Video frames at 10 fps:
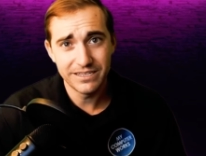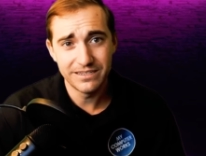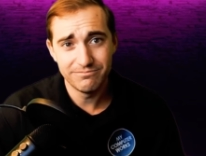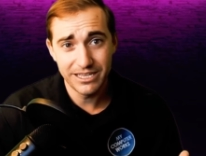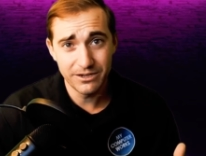
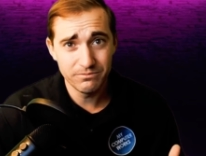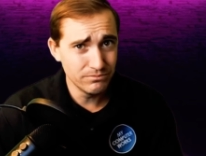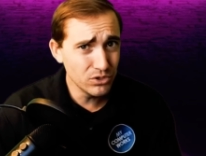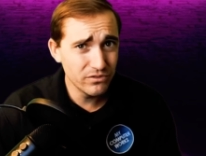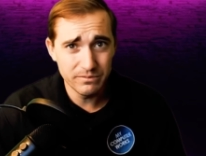And they don't
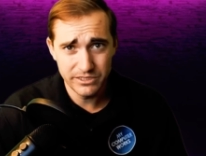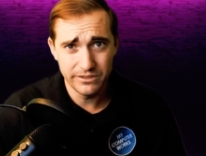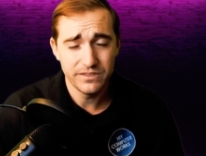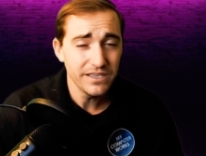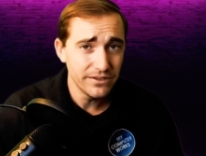move
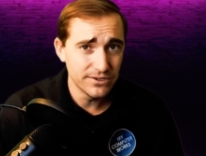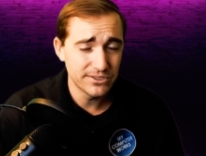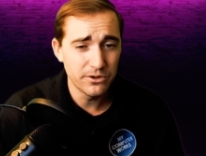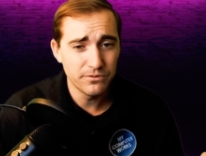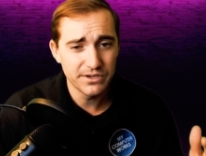themselves either.
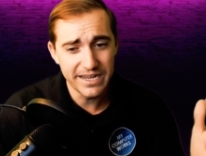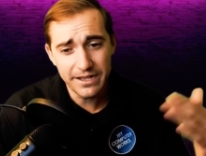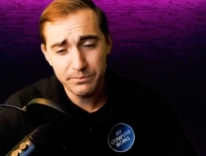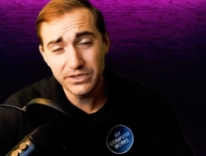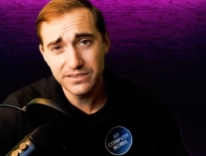So if you're
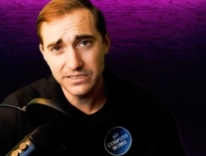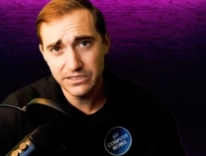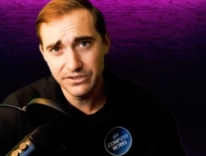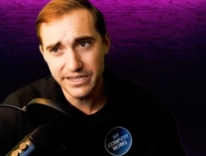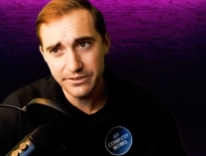down putting things
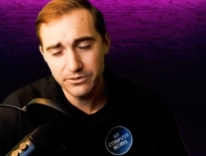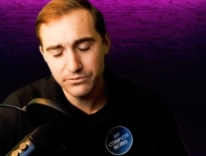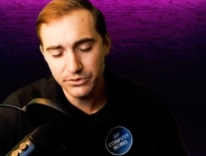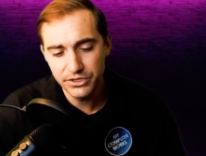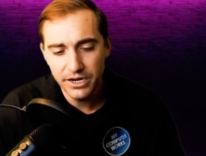into your download
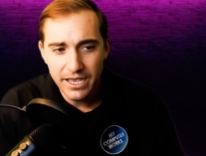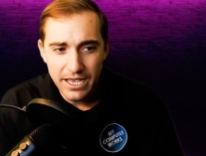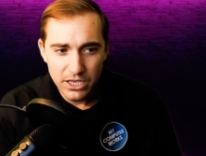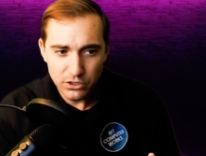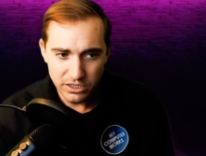folder,
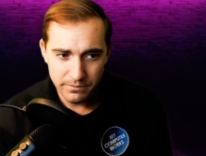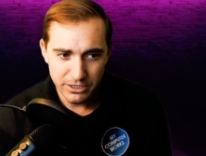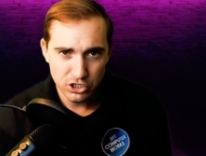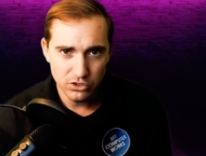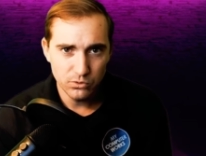you need to
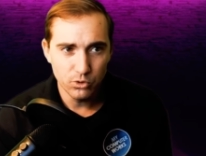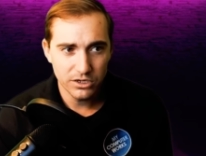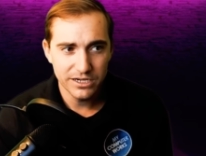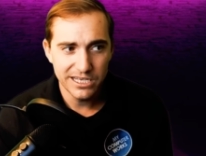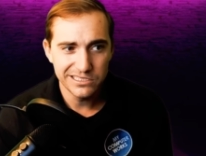make sure you
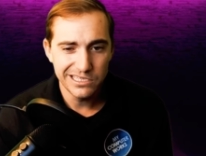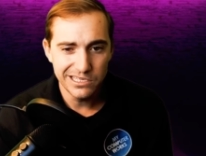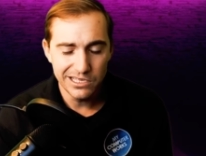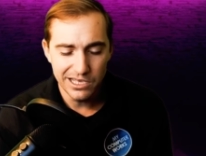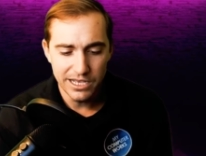organize
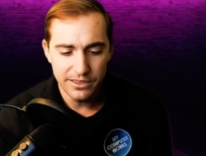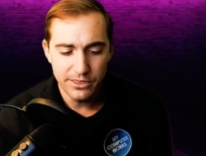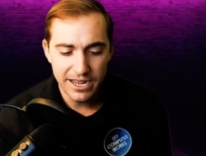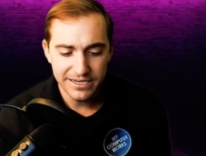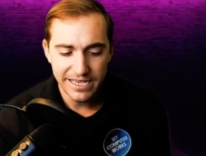it, uh,
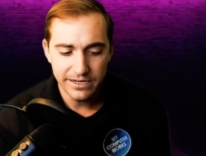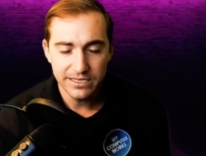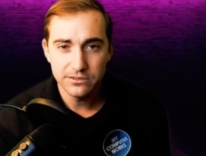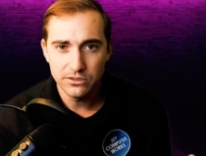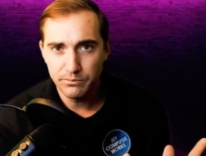that data
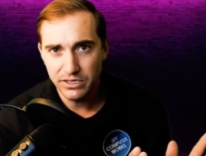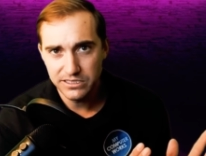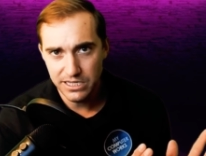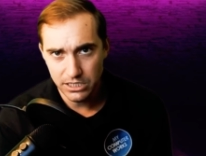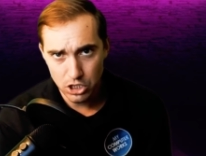into the
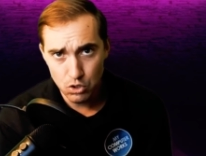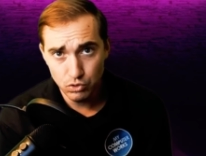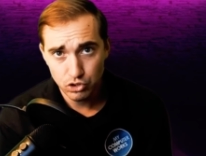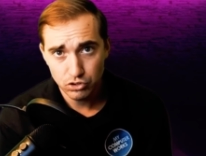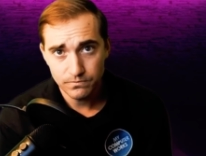place that it goes.